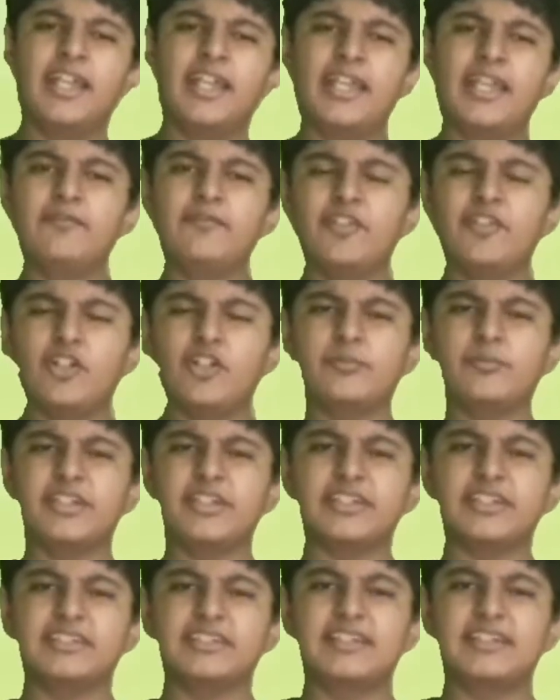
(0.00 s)
if an
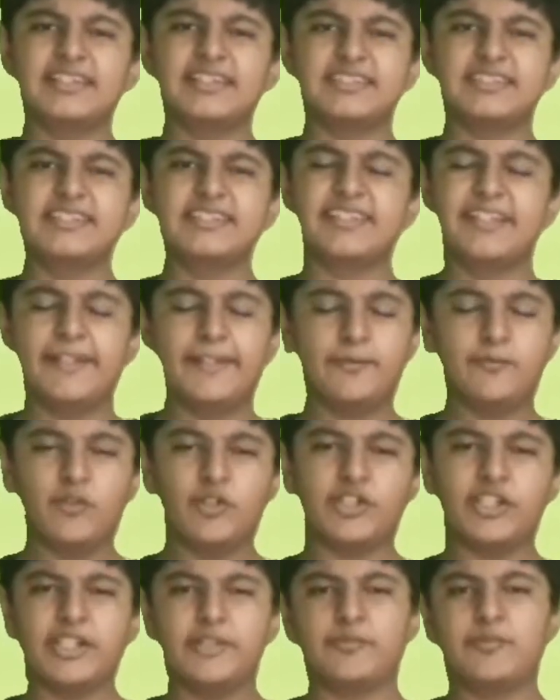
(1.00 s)
object is less dense than the
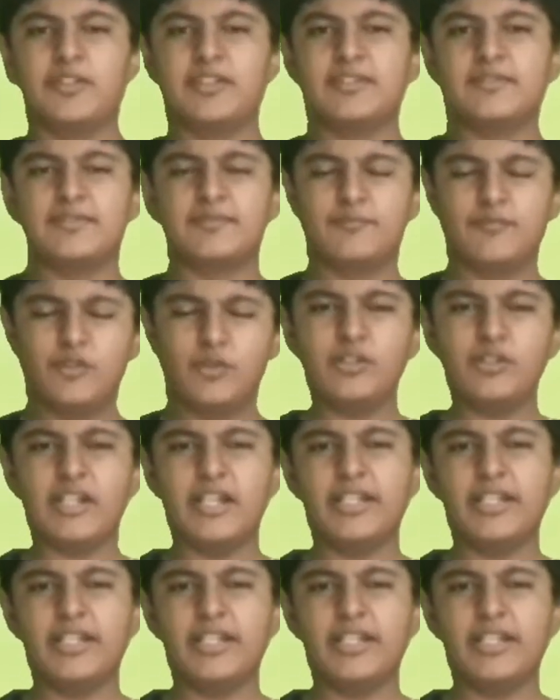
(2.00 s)
water, it will float,